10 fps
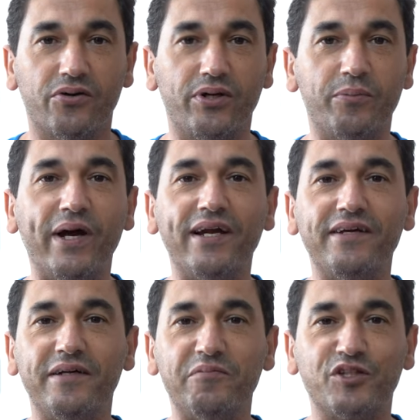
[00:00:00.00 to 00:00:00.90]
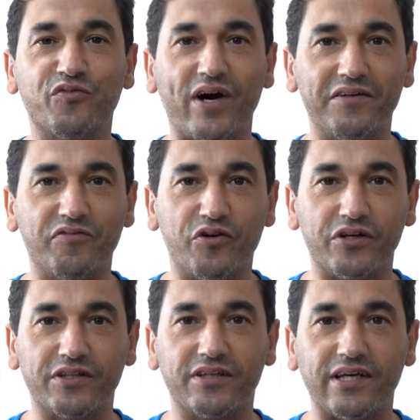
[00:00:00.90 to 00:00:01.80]
with many teams fight
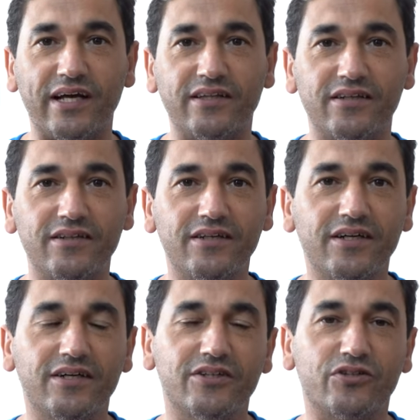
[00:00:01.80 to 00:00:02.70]
for the title.